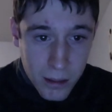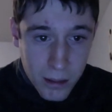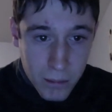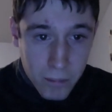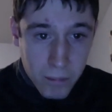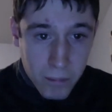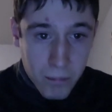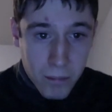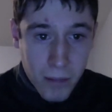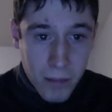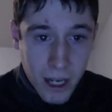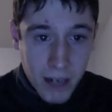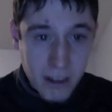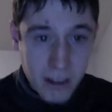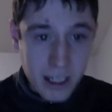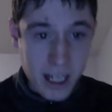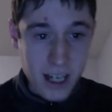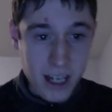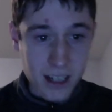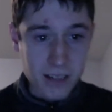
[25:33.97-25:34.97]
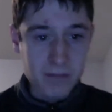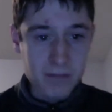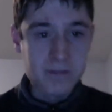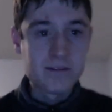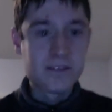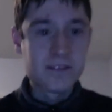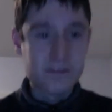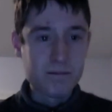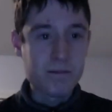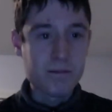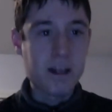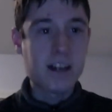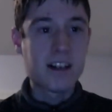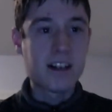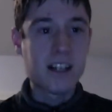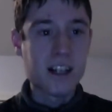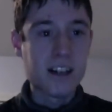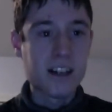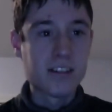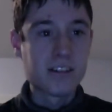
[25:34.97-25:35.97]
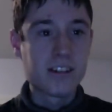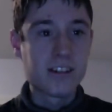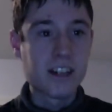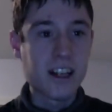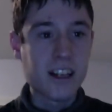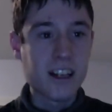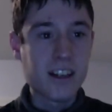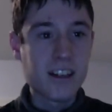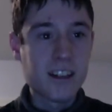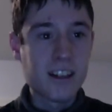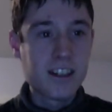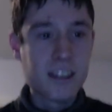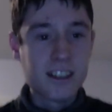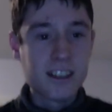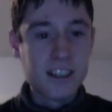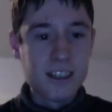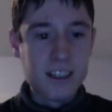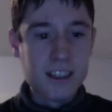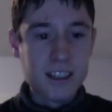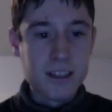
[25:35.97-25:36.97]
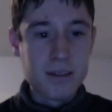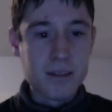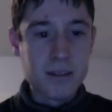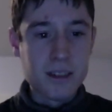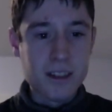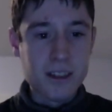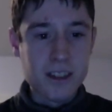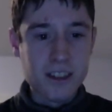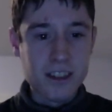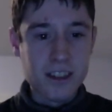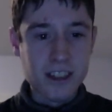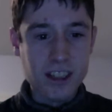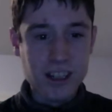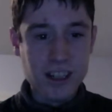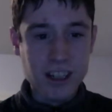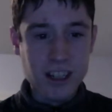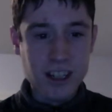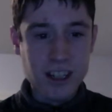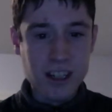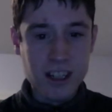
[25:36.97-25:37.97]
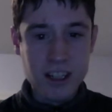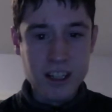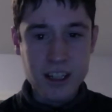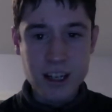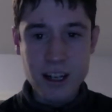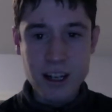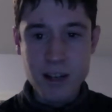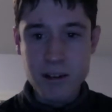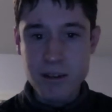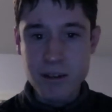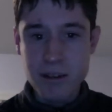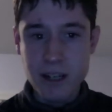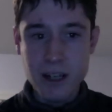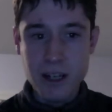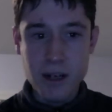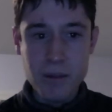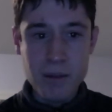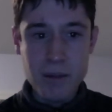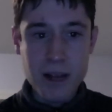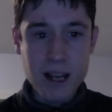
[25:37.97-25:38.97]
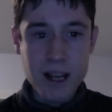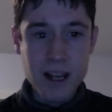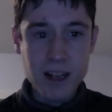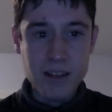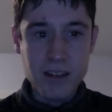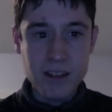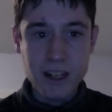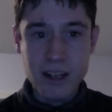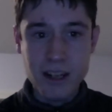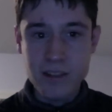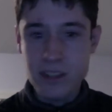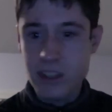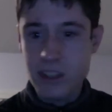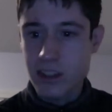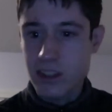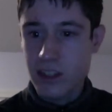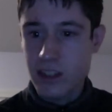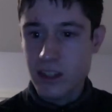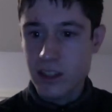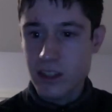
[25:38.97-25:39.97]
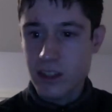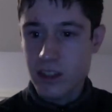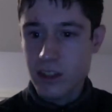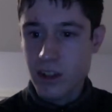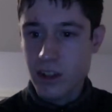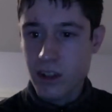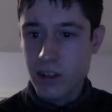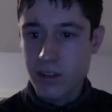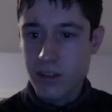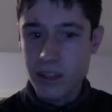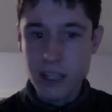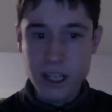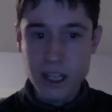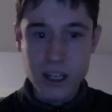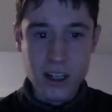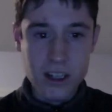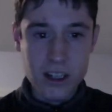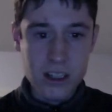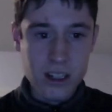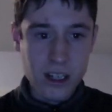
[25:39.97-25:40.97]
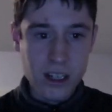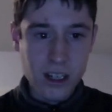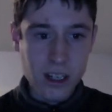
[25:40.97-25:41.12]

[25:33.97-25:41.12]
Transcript: Merida. Merida, right. And now if I go back, I'm gonna have to start this all over again, aren't I?